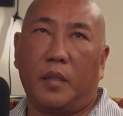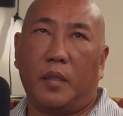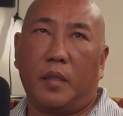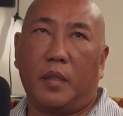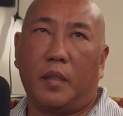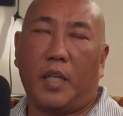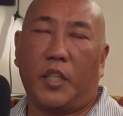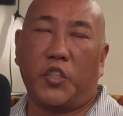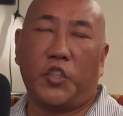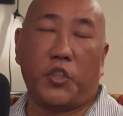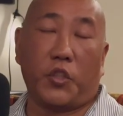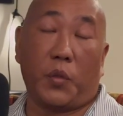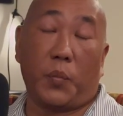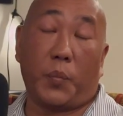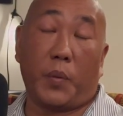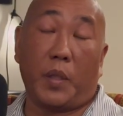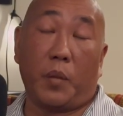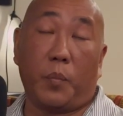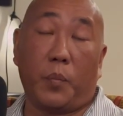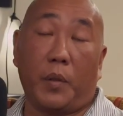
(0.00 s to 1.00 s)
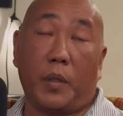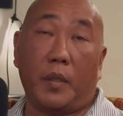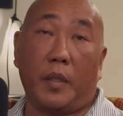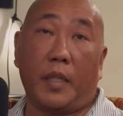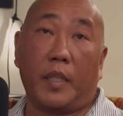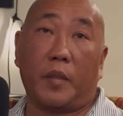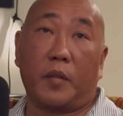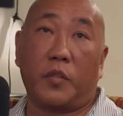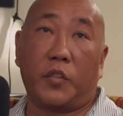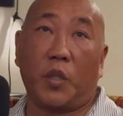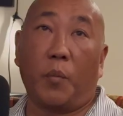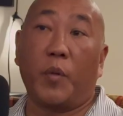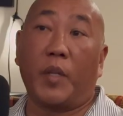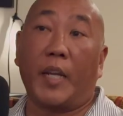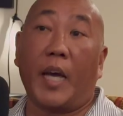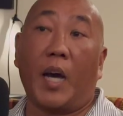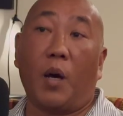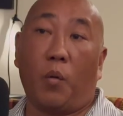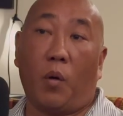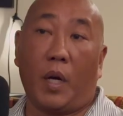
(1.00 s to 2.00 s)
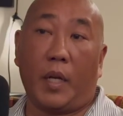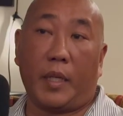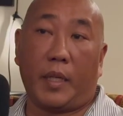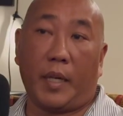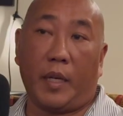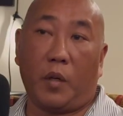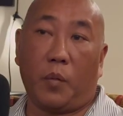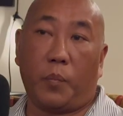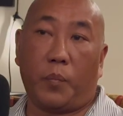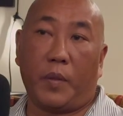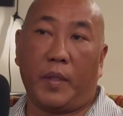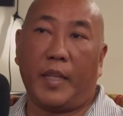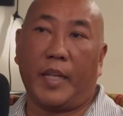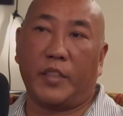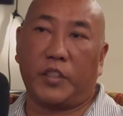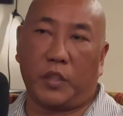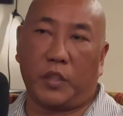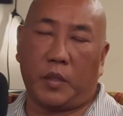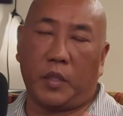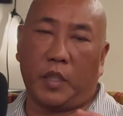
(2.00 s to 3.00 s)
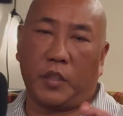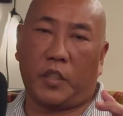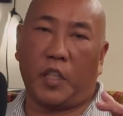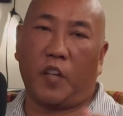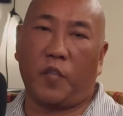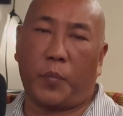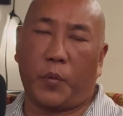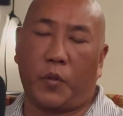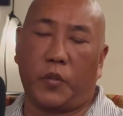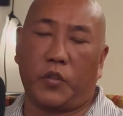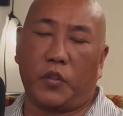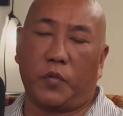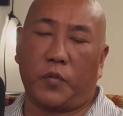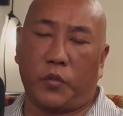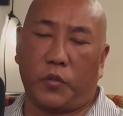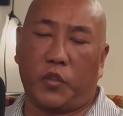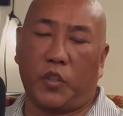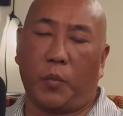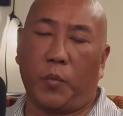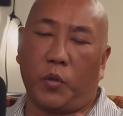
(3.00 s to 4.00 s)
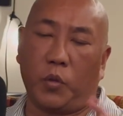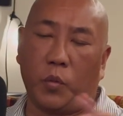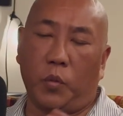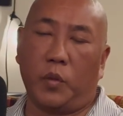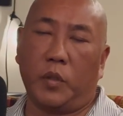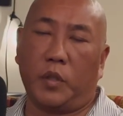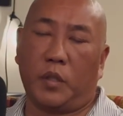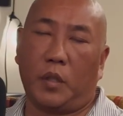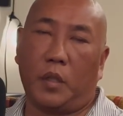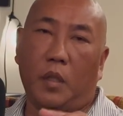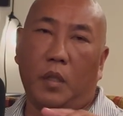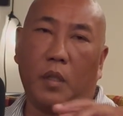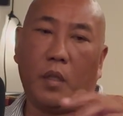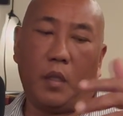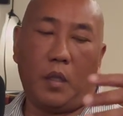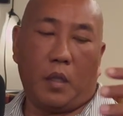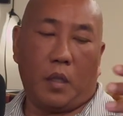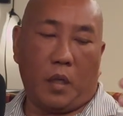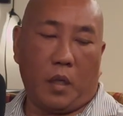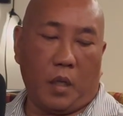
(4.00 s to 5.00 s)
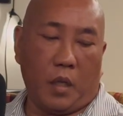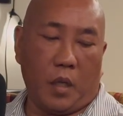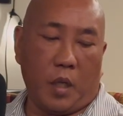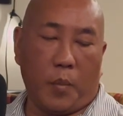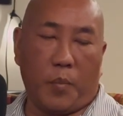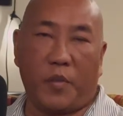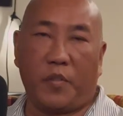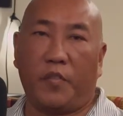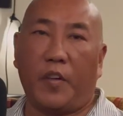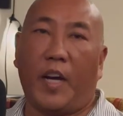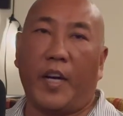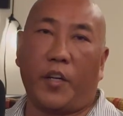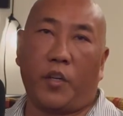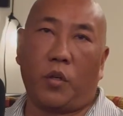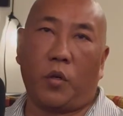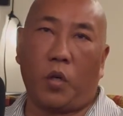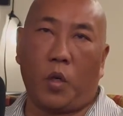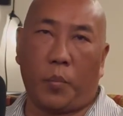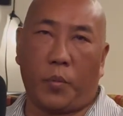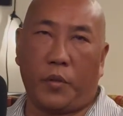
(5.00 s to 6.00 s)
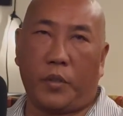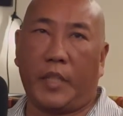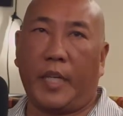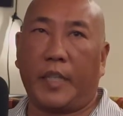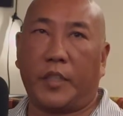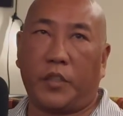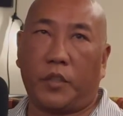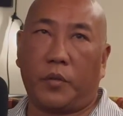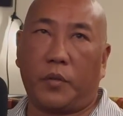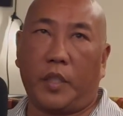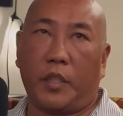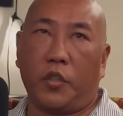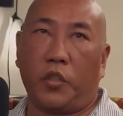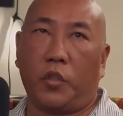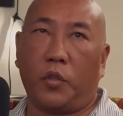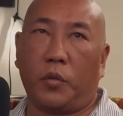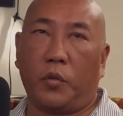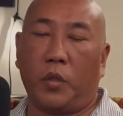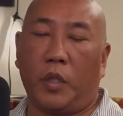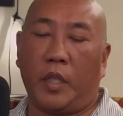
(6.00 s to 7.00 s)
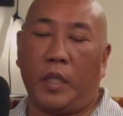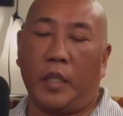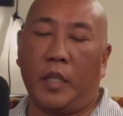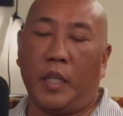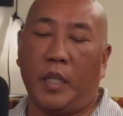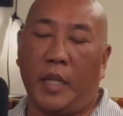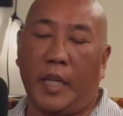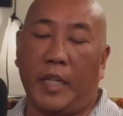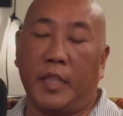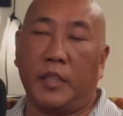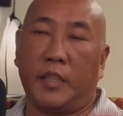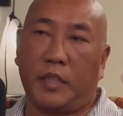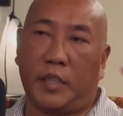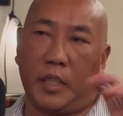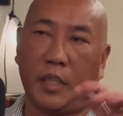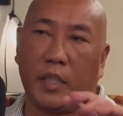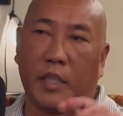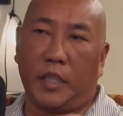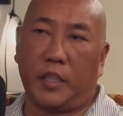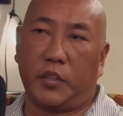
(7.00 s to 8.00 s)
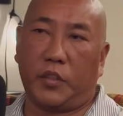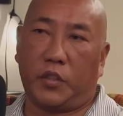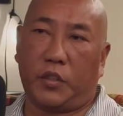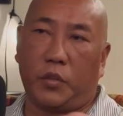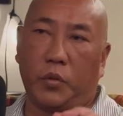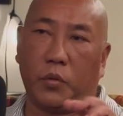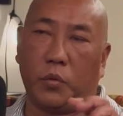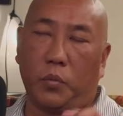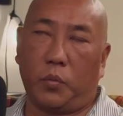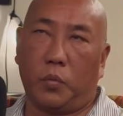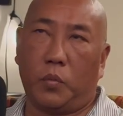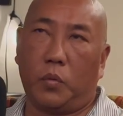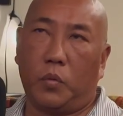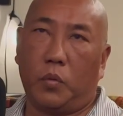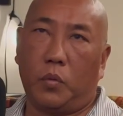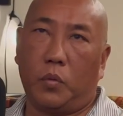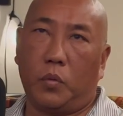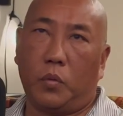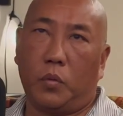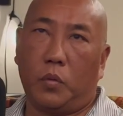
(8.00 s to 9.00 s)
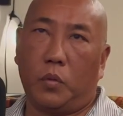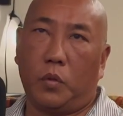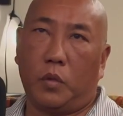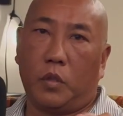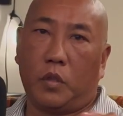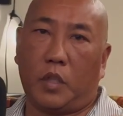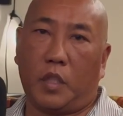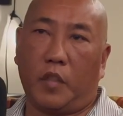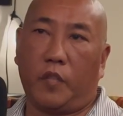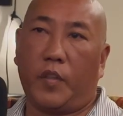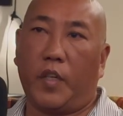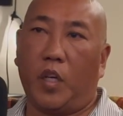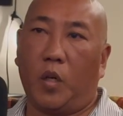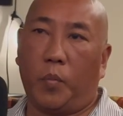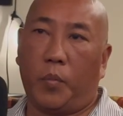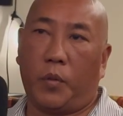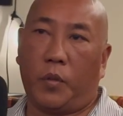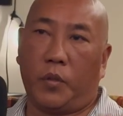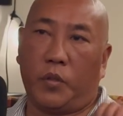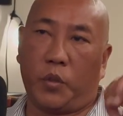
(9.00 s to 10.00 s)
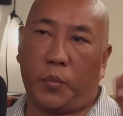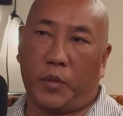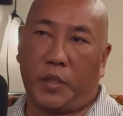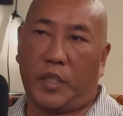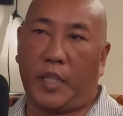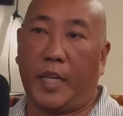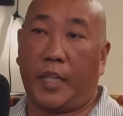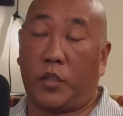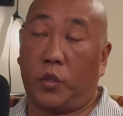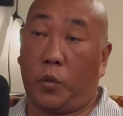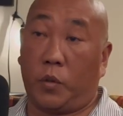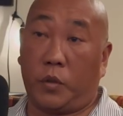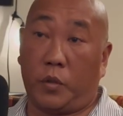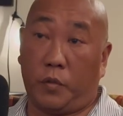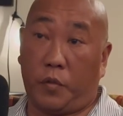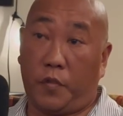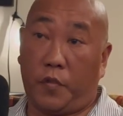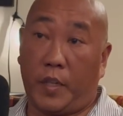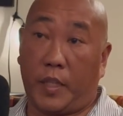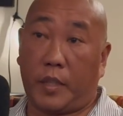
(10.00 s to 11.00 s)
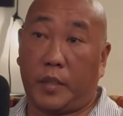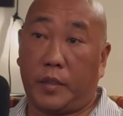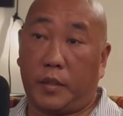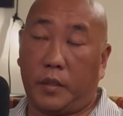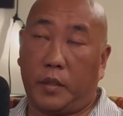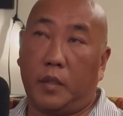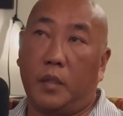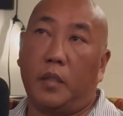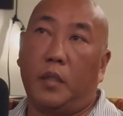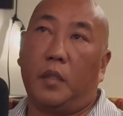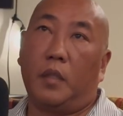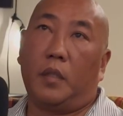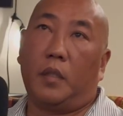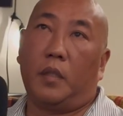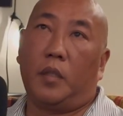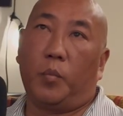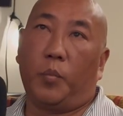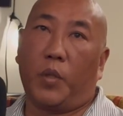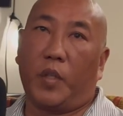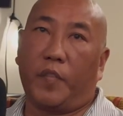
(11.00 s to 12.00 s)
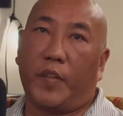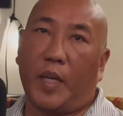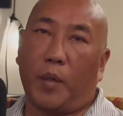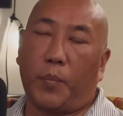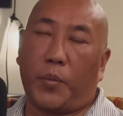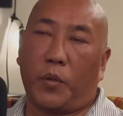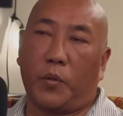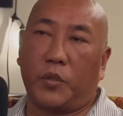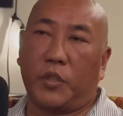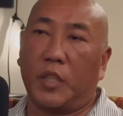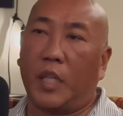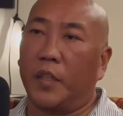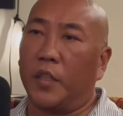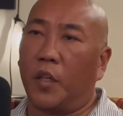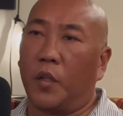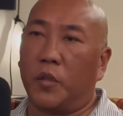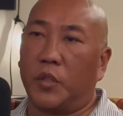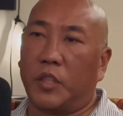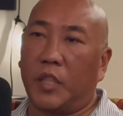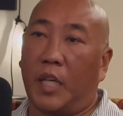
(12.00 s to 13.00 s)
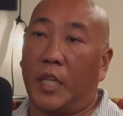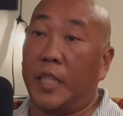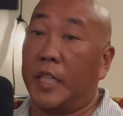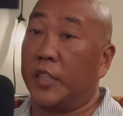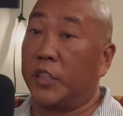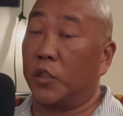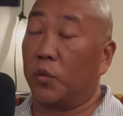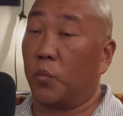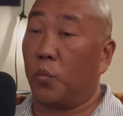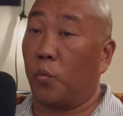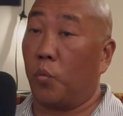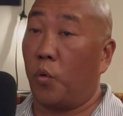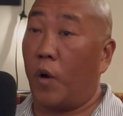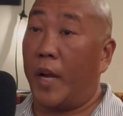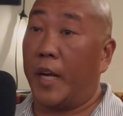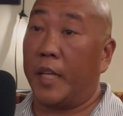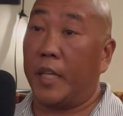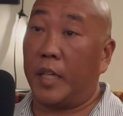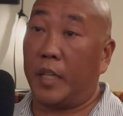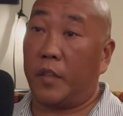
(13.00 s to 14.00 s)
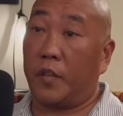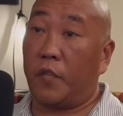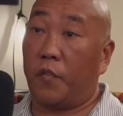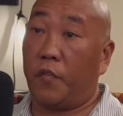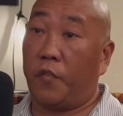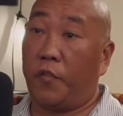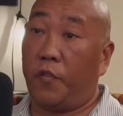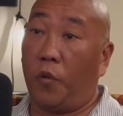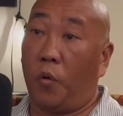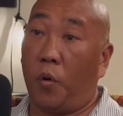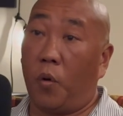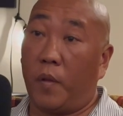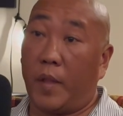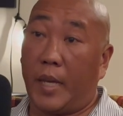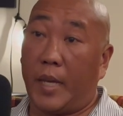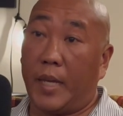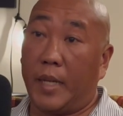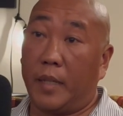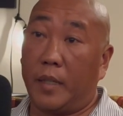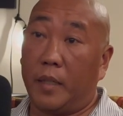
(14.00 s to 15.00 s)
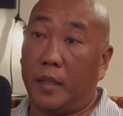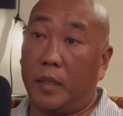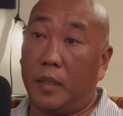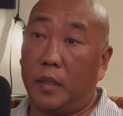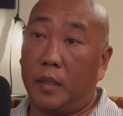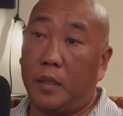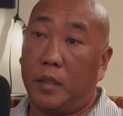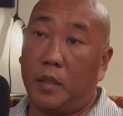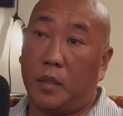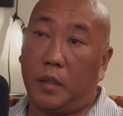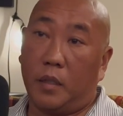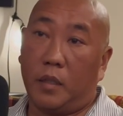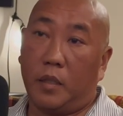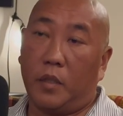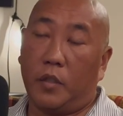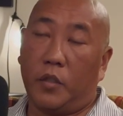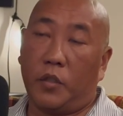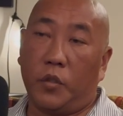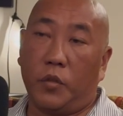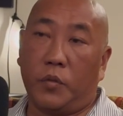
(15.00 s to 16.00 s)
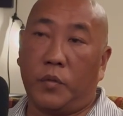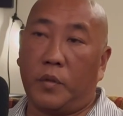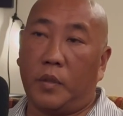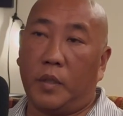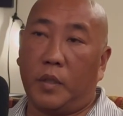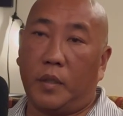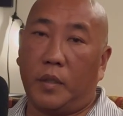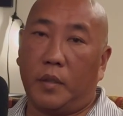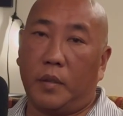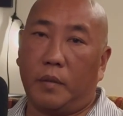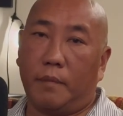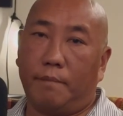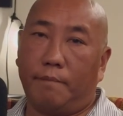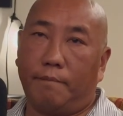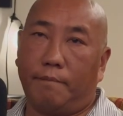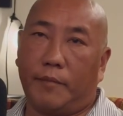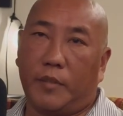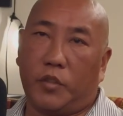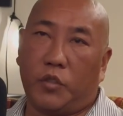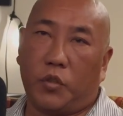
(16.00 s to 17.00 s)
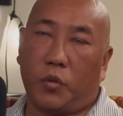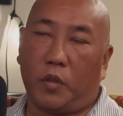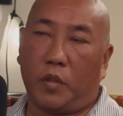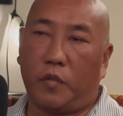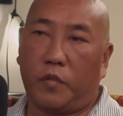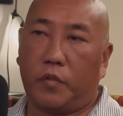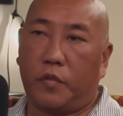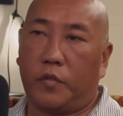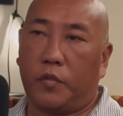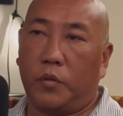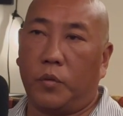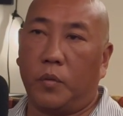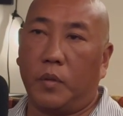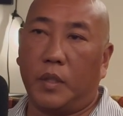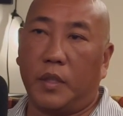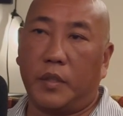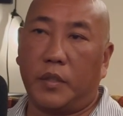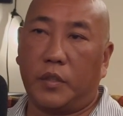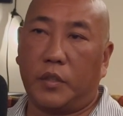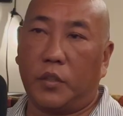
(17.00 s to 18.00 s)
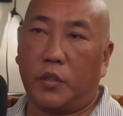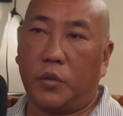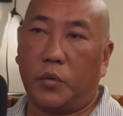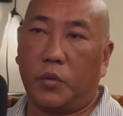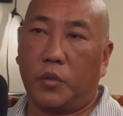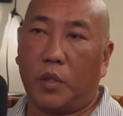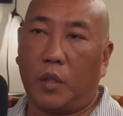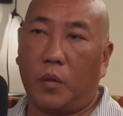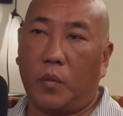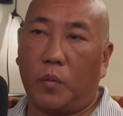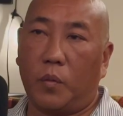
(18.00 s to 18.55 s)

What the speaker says: I shouldn't be, but like someone not wanting help. And that's a tough person for someone who is a provider or a protector, that your an instinct is to give help or to protect or to fix. But if that person on the other side isn't ready for that, you it's sort of fruitless to do so.